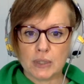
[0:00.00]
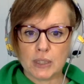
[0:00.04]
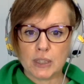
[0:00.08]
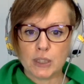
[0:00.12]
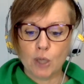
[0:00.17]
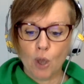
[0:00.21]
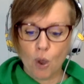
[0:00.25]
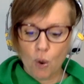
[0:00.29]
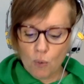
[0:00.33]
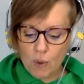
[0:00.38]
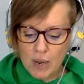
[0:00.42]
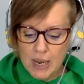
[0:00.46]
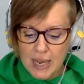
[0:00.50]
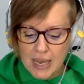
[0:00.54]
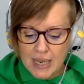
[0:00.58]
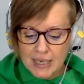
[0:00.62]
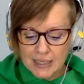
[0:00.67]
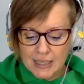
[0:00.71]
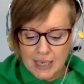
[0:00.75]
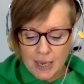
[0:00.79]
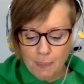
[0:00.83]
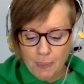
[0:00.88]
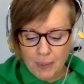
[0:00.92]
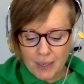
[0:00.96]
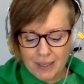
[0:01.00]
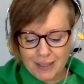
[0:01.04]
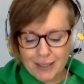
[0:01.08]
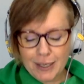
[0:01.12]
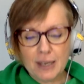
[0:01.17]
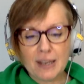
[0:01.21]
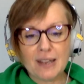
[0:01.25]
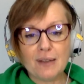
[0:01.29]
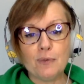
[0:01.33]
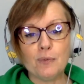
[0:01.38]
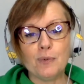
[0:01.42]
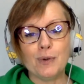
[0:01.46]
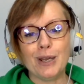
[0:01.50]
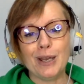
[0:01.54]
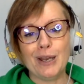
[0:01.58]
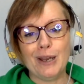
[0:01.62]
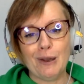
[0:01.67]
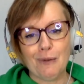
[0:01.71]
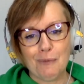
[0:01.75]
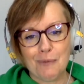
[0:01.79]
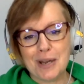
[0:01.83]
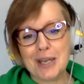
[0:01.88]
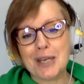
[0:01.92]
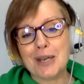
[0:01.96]
So typically
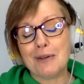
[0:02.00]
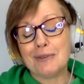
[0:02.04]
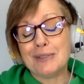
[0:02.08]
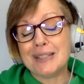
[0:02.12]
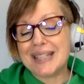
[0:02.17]
we know